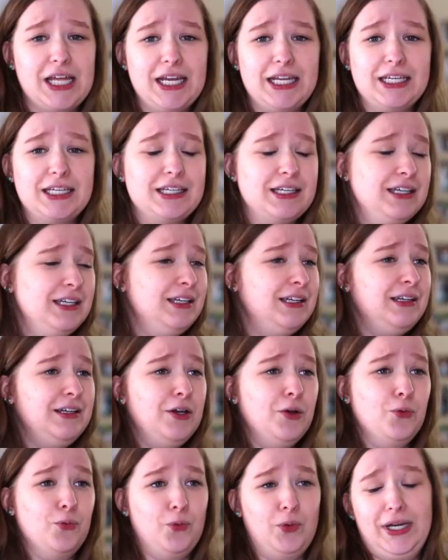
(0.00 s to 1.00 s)
like
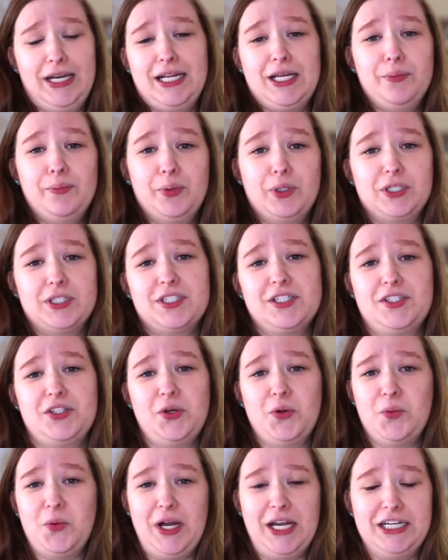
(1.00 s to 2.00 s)
reading books,
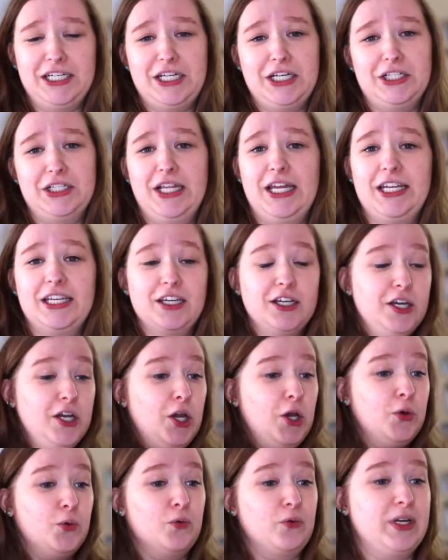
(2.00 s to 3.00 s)
so why not
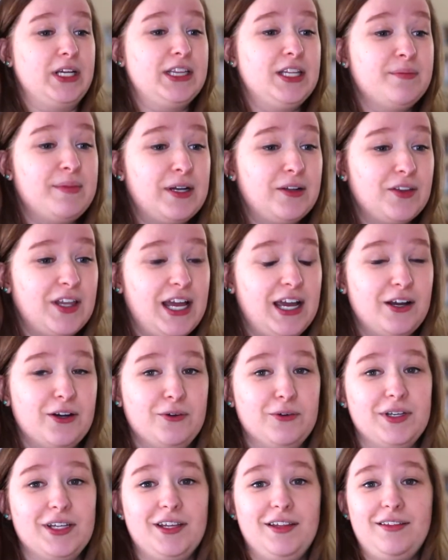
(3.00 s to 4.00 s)
read them out
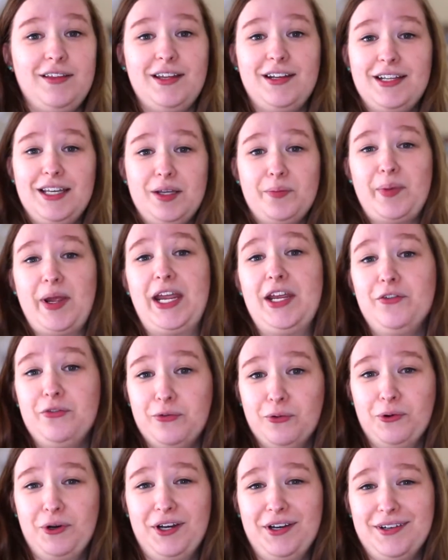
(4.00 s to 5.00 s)
loud and then get paid
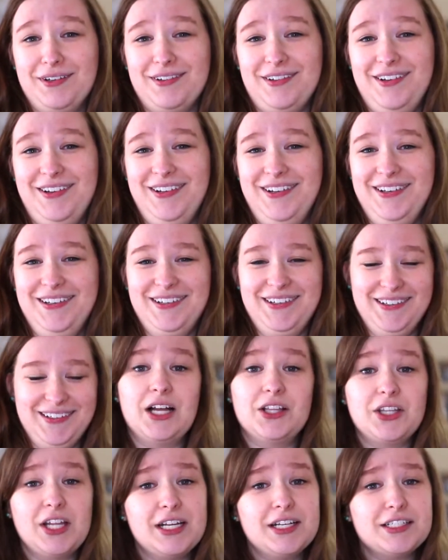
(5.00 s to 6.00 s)
for it.
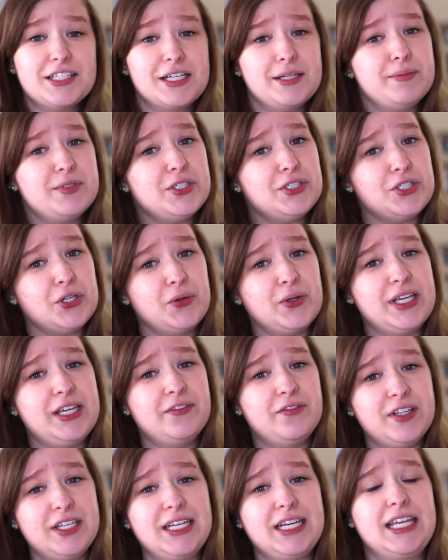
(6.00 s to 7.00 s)
A lot of times you don't
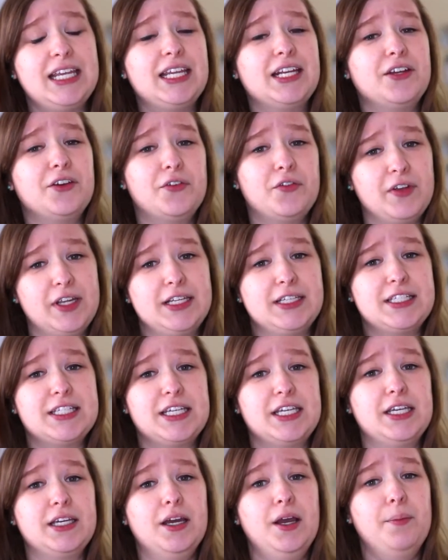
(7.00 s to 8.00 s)
even need a
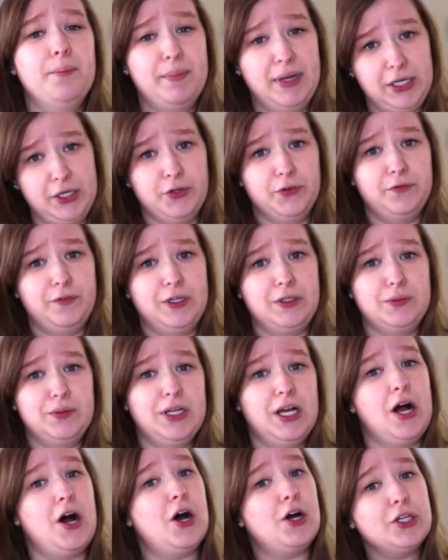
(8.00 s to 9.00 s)
fancy
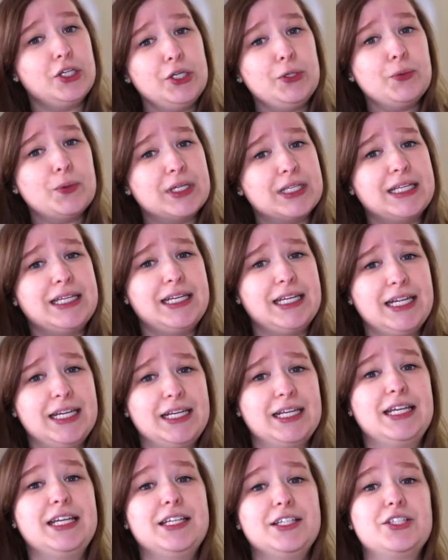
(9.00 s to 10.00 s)
microphone. All you really
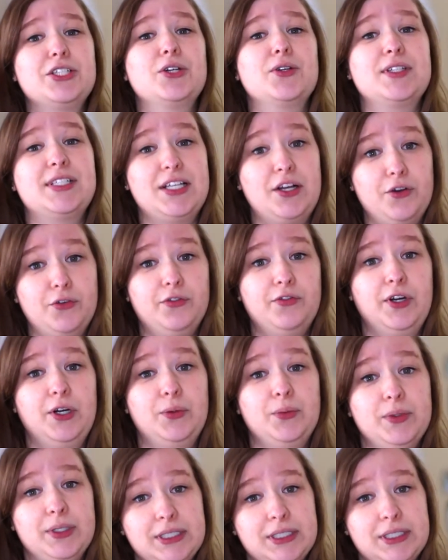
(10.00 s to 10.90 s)
need is your cell phone.